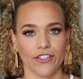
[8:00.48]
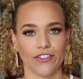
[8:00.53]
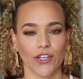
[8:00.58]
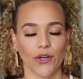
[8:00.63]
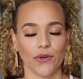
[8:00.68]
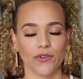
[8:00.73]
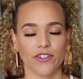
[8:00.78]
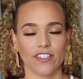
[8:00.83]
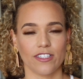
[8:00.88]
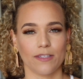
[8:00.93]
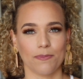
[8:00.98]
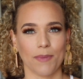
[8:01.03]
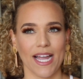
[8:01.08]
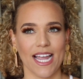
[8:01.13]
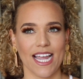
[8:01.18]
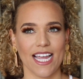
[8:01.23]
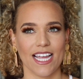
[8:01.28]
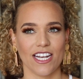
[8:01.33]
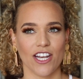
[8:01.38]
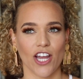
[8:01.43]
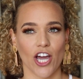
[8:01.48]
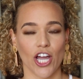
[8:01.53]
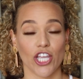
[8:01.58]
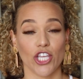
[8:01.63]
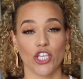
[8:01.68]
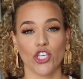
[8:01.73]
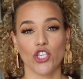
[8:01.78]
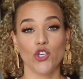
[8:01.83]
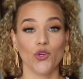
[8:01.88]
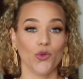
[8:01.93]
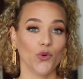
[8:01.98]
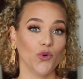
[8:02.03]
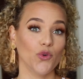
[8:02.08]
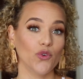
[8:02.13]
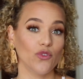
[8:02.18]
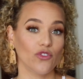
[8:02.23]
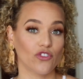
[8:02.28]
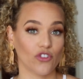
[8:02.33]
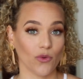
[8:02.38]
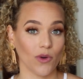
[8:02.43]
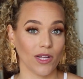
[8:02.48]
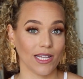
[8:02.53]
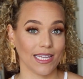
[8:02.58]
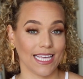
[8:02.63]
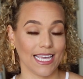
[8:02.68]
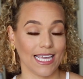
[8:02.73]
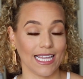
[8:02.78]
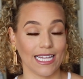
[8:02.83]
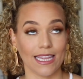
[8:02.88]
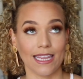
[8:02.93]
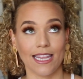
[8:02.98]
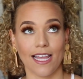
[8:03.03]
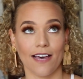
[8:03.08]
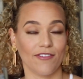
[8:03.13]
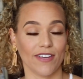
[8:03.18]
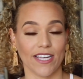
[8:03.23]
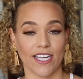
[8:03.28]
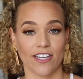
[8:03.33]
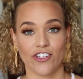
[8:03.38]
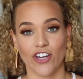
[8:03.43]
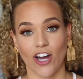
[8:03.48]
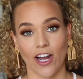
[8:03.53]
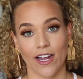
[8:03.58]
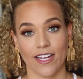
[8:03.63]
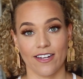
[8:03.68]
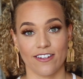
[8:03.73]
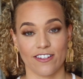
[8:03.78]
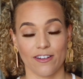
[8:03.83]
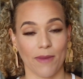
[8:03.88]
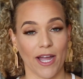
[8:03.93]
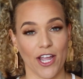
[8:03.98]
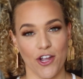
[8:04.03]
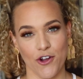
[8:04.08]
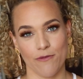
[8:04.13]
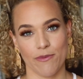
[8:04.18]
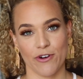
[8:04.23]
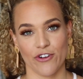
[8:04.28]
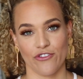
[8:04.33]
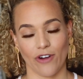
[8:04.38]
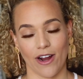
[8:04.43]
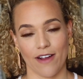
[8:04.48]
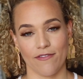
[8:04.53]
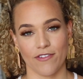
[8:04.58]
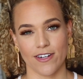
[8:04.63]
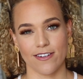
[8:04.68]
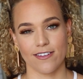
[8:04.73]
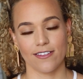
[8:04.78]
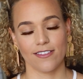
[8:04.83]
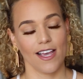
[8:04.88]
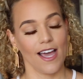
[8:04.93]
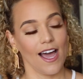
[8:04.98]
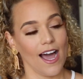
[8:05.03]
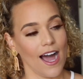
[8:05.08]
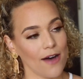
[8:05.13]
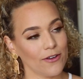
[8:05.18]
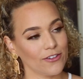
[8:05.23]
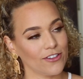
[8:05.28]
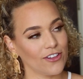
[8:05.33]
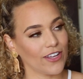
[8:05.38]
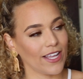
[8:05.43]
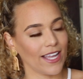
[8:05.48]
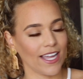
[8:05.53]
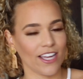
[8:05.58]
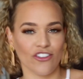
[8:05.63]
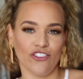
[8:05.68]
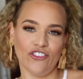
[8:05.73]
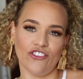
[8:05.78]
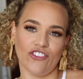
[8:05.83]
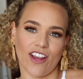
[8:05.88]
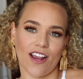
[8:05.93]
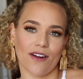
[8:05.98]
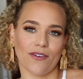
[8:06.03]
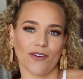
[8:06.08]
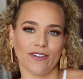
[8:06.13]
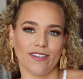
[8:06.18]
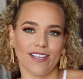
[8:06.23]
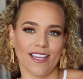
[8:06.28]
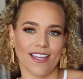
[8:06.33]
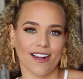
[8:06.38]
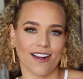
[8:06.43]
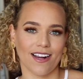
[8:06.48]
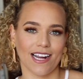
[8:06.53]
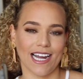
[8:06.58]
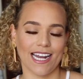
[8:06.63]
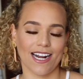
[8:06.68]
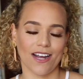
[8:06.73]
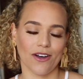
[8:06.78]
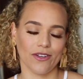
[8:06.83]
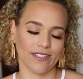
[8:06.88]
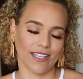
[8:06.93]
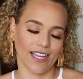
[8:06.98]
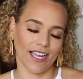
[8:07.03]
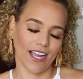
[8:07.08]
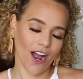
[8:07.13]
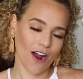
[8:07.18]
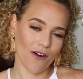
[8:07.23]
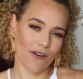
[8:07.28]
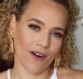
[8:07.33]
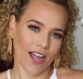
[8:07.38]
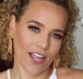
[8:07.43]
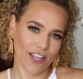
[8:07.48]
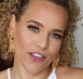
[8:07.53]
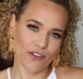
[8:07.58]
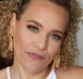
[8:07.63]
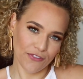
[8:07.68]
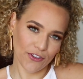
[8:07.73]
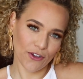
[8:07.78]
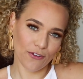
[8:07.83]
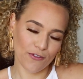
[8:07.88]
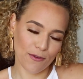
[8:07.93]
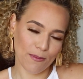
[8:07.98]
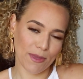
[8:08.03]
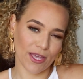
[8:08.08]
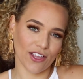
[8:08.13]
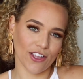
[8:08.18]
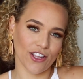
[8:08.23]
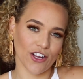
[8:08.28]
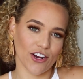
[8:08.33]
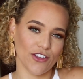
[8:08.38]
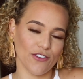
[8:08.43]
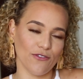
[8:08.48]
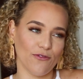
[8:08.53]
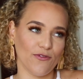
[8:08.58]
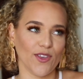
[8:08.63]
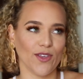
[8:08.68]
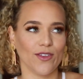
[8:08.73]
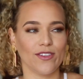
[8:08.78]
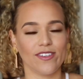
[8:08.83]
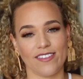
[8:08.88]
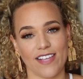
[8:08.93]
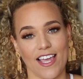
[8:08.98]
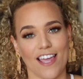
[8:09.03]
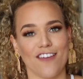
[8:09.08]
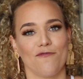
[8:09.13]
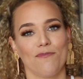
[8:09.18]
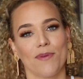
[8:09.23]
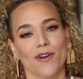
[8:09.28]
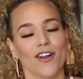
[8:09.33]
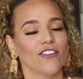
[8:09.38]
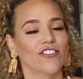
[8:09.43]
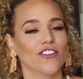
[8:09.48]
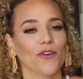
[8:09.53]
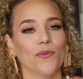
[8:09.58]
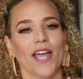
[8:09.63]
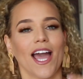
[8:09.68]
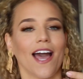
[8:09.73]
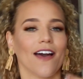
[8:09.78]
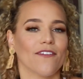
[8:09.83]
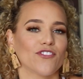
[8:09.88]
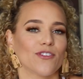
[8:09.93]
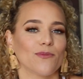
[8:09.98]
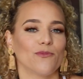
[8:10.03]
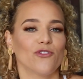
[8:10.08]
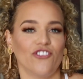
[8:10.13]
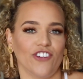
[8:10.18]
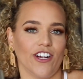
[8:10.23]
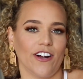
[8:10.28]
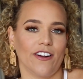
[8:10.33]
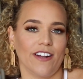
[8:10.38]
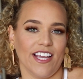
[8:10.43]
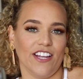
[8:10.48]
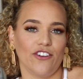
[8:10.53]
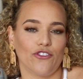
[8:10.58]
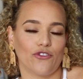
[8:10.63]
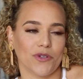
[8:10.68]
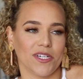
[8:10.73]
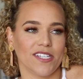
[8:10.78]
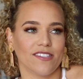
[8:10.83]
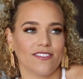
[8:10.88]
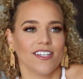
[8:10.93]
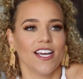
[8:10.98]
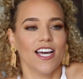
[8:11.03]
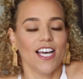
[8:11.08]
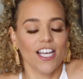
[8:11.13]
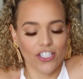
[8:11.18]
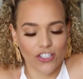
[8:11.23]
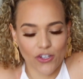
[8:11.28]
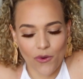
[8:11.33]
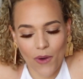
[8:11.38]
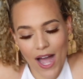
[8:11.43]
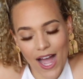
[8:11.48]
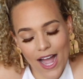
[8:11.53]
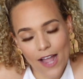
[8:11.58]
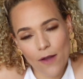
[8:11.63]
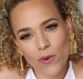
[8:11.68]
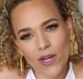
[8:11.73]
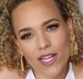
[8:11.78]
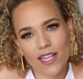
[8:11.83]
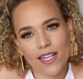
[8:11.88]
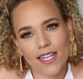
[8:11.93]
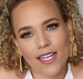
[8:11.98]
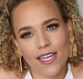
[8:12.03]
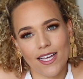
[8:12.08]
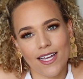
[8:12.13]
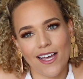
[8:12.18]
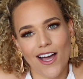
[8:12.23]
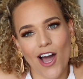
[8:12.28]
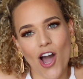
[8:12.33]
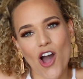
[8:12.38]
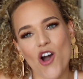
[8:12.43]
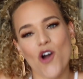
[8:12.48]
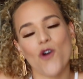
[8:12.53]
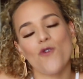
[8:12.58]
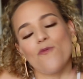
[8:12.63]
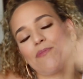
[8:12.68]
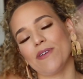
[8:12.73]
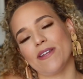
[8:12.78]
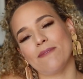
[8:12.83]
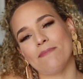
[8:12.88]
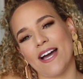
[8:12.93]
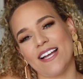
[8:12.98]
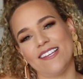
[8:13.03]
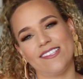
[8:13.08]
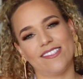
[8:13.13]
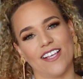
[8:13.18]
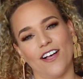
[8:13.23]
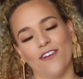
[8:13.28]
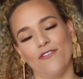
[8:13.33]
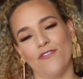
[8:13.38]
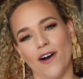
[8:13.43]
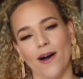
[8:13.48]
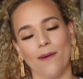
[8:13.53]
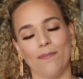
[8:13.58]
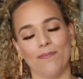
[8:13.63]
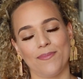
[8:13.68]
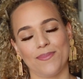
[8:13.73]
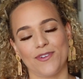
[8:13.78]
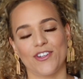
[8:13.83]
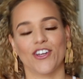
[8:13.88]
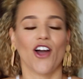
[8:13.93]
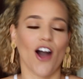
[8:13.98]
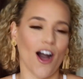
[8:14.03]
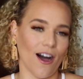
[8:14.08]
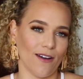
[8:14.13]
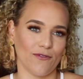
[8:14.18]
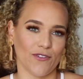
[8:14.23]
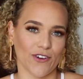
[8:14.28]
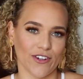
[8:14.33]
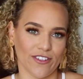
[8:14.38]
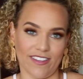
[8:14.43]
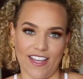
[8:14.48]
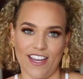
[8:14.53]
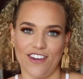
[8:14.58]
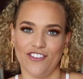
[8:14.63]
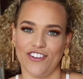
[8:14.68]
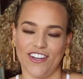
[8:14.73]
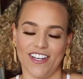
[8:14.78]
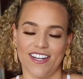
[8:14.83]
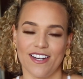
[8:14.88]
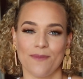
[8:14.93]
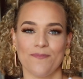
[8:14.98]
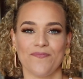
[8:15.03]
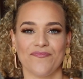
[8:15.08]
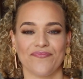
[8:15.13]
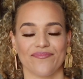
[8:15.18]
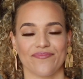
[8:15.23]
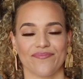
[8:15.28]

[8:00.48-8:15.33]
So despite not usually loving talking to my Uber drivers, I was looking at Gerald here and I was like, all right, you feel familiar, you feel safe, but also we have some shared interests. So I will open myself up to conversation.